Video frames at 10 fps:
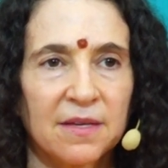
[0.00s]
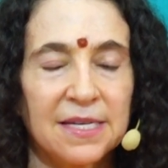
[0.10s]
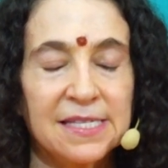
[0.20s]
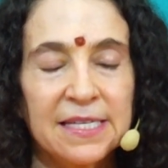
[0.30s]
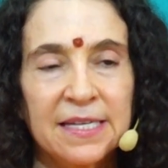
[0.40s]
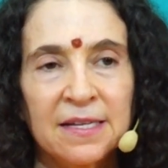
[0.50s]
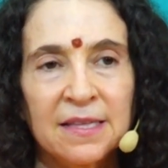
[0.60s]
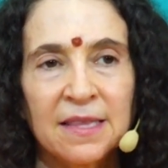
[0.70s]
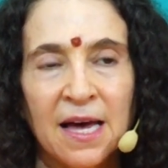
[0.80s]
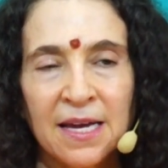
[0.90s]
Is it in
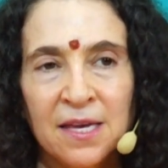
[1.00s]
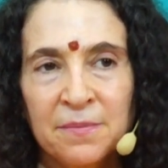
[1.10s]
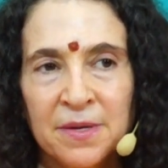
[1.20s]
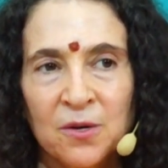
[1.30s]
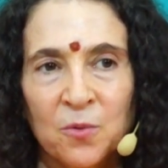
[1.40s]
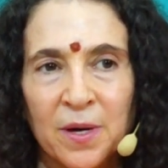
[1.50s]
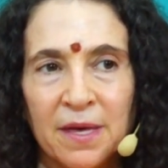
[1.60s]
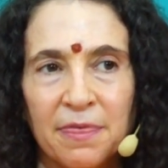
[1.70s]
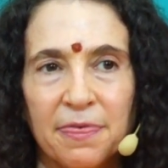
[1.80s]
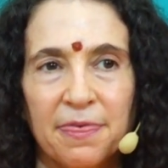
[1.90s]
alignment
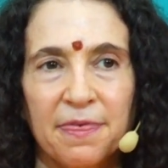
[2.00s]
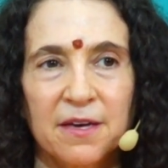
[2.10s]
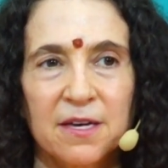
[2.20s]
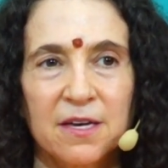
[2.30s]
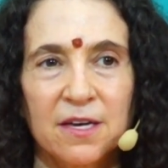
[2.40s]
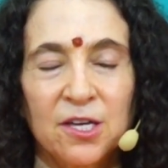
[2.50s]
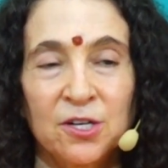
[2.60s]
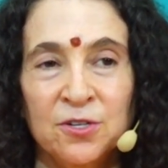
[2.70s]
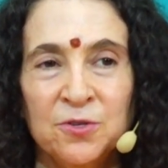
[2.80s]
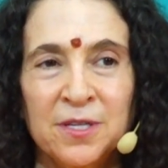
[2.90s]
with
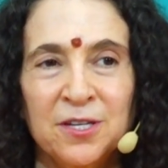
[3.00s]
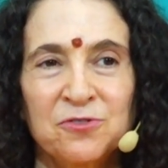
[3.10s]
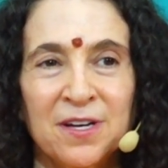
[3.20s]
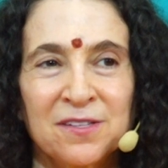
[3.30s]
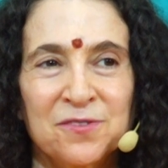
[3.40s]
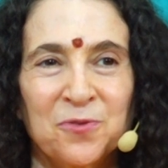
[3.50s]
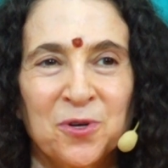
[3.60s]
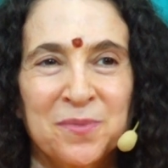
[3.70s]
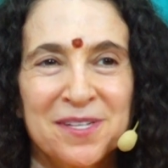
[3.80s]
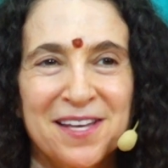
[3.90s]
your newly
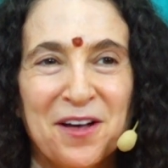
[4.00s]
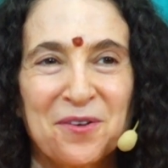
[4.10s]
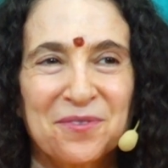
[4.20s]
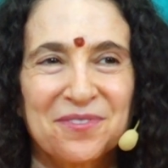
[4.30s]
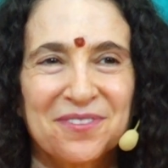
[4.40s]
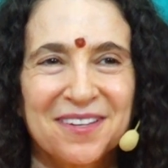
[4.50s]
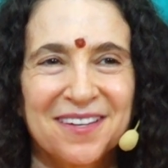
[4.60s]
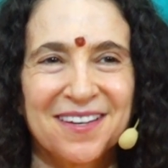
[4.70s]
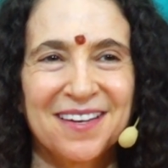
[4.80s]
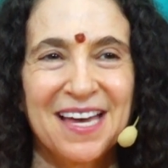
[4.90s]
transformed self?
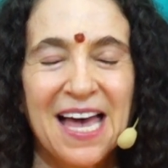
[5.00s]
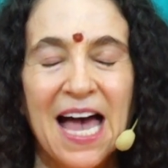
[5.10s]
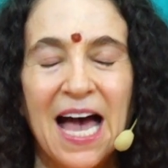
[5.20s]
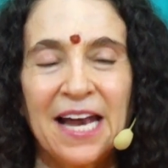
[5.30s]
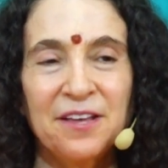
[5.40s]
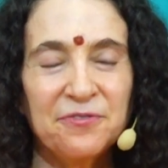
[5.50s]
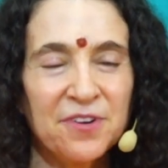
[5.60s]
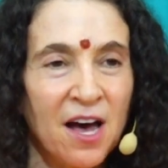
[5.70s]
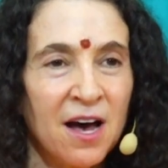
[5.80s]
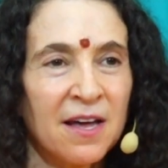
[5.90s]
And if
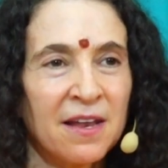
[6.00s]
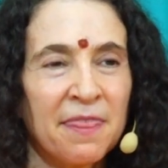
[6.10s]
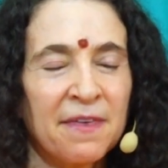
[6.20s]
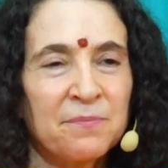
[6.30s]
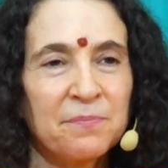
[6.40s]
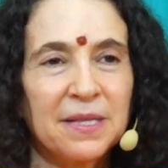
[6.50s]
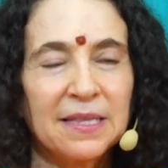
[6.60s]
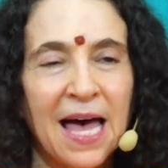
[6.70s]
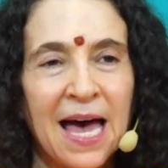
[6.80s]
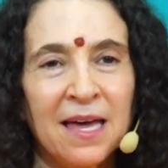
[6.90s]
not, then
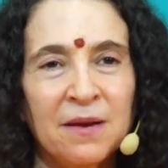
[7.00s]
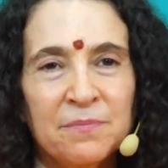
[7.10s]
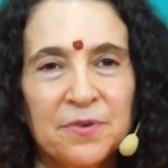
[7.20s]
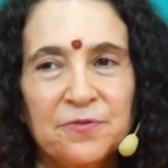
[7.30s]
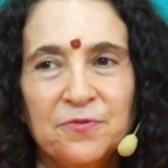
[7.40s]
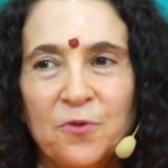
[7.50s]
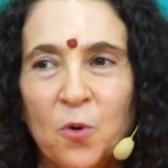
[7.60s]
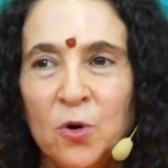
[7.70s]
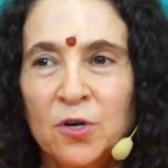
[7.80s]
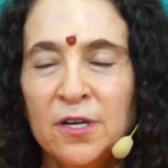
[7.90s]
plan
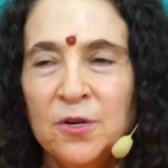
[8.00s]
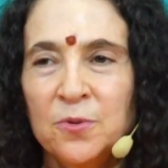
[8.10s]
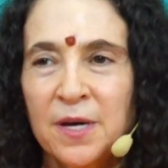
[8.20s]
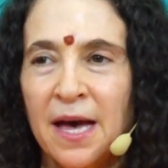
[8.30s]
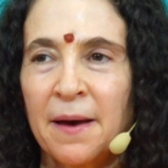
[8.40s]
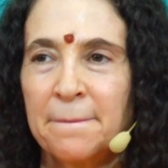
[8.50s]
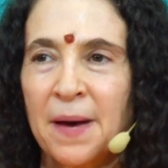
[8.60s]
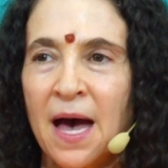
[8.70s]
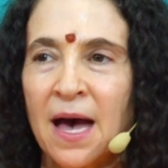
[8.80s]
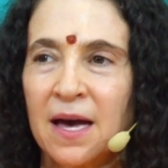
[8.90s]
before you get
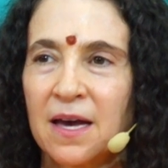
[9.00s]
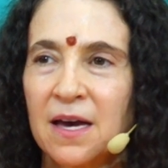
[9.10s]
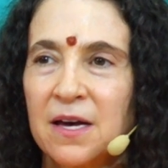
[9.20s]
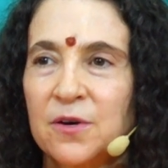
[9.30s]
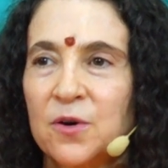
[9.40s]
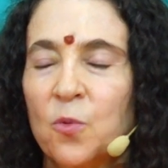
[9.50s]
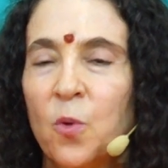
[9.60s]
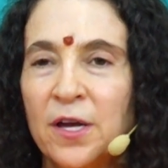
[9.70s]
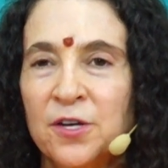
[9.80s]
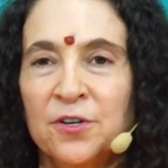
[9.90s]
back
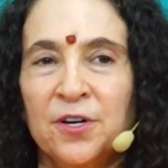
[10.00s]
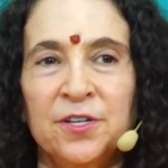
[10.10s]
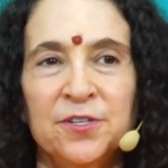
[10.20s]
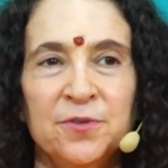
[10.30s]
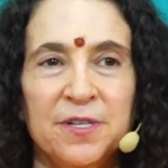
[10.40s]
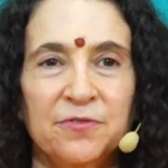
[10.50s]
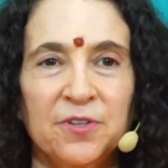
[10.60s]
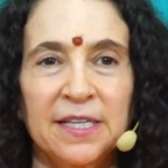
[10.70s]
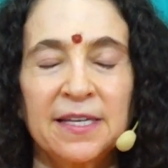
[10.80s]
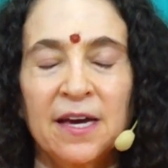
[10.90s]
what you're going to do
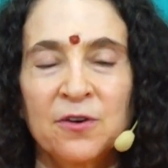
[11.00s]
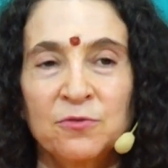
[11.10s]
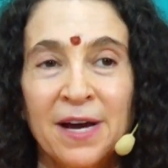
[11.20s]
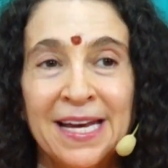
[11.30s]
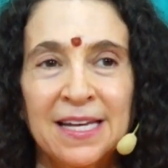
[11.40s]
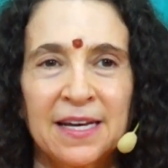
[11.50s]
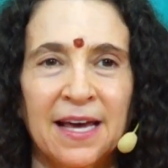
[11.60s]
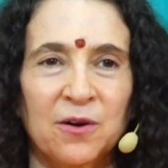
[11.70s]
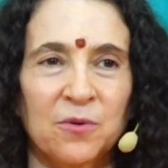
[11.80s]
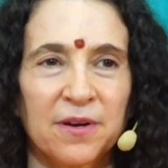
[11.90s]
differently and write it
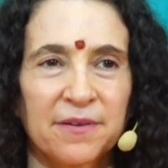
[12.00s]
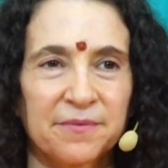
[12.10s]
down.